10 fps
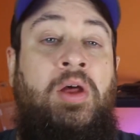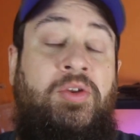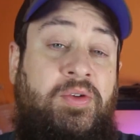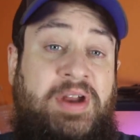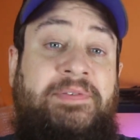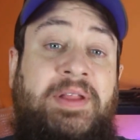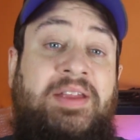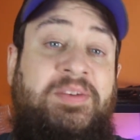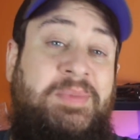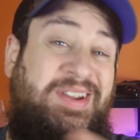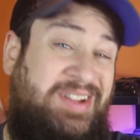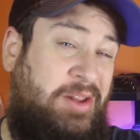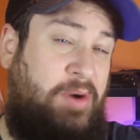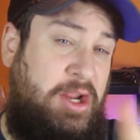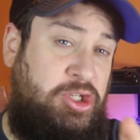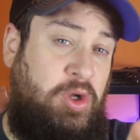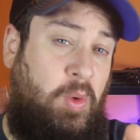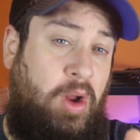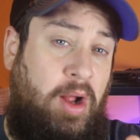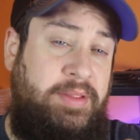So there definitely is some discoloration
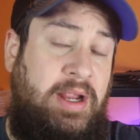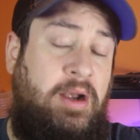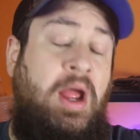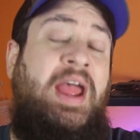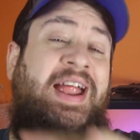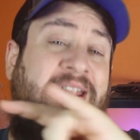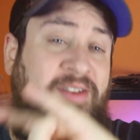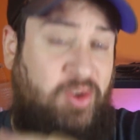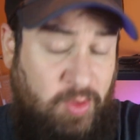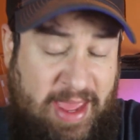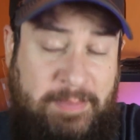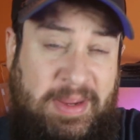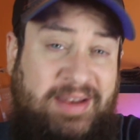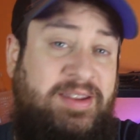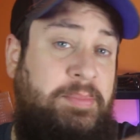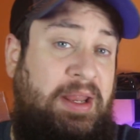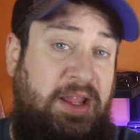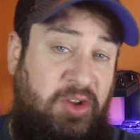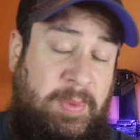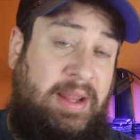going on there, and so that means the
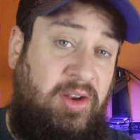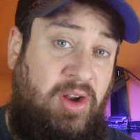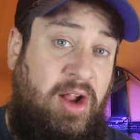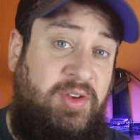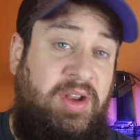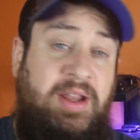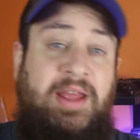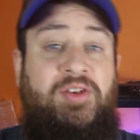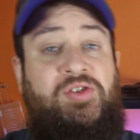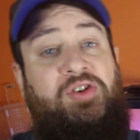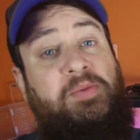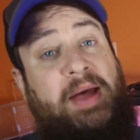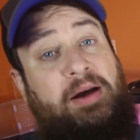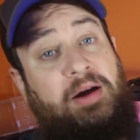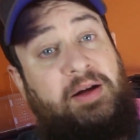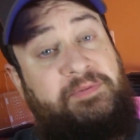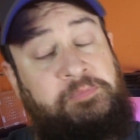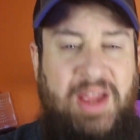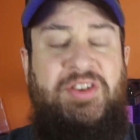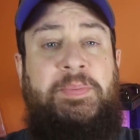media is being exhausted. It's just a matter of,
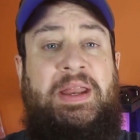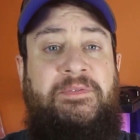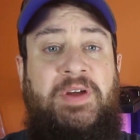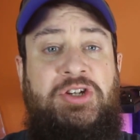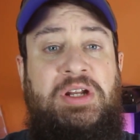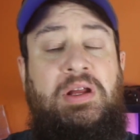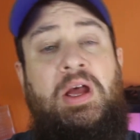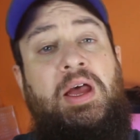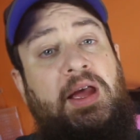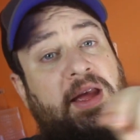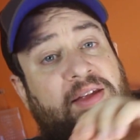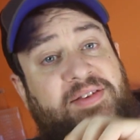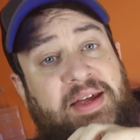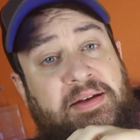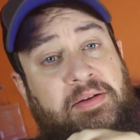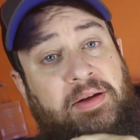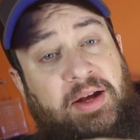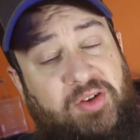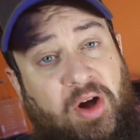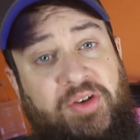is it being efficient? Is it
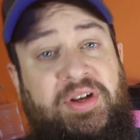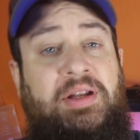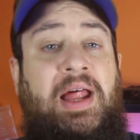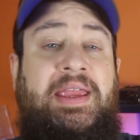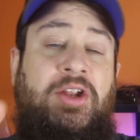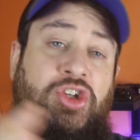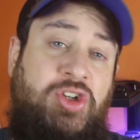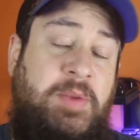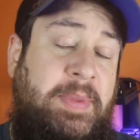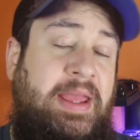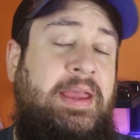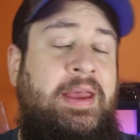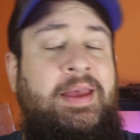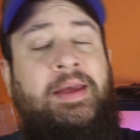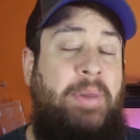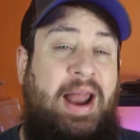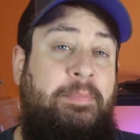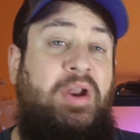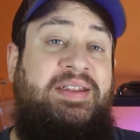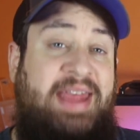exhausting like it should be? but
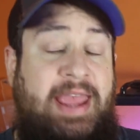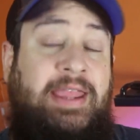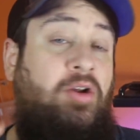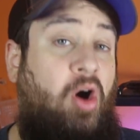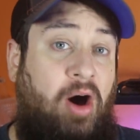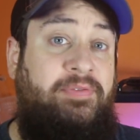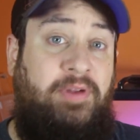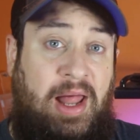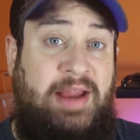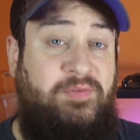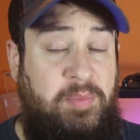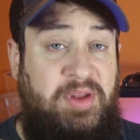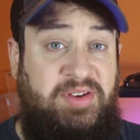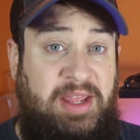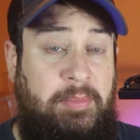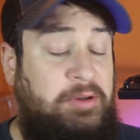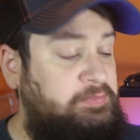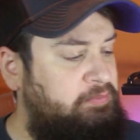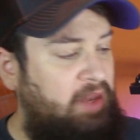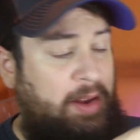I'm going to take it offline from the skimmer,
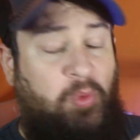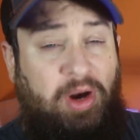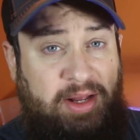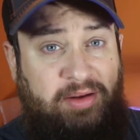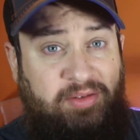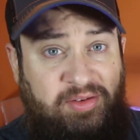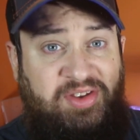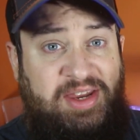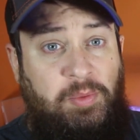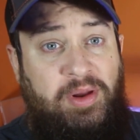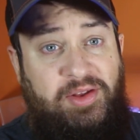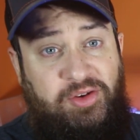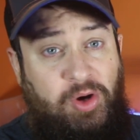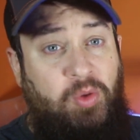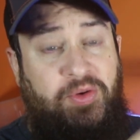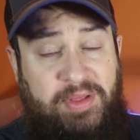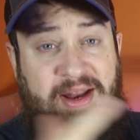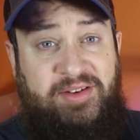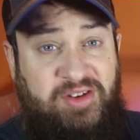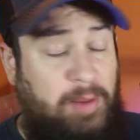and we're going to see where this goes over the
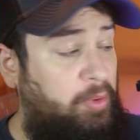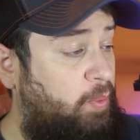next couple